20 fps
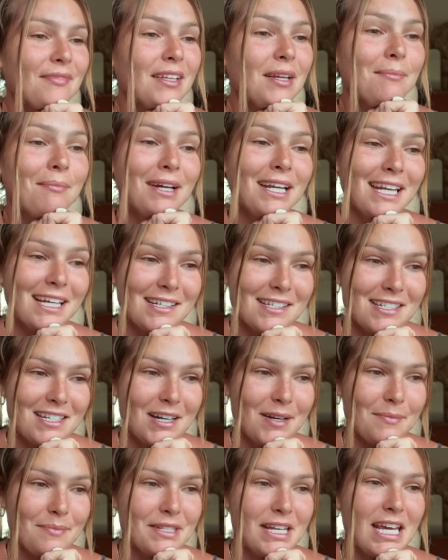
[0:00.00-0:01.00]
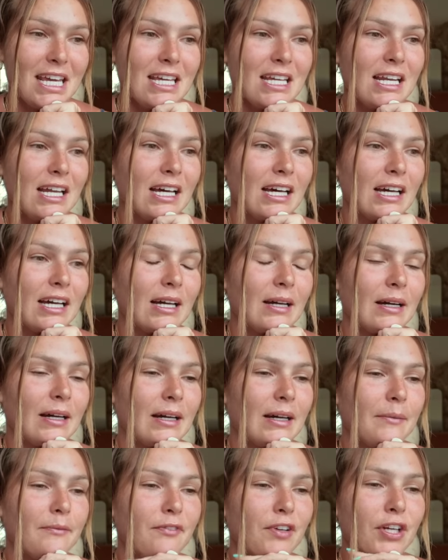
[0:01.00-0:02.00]
My next update,
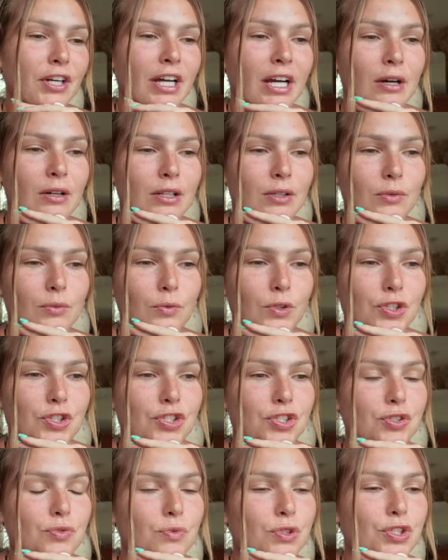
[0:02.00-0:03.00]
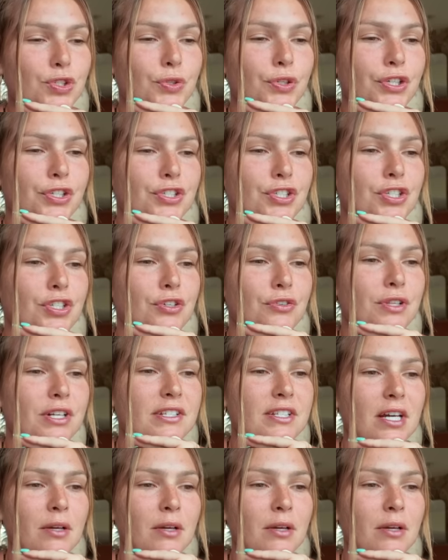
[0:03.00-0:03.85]
I'm figuring out which order to do this.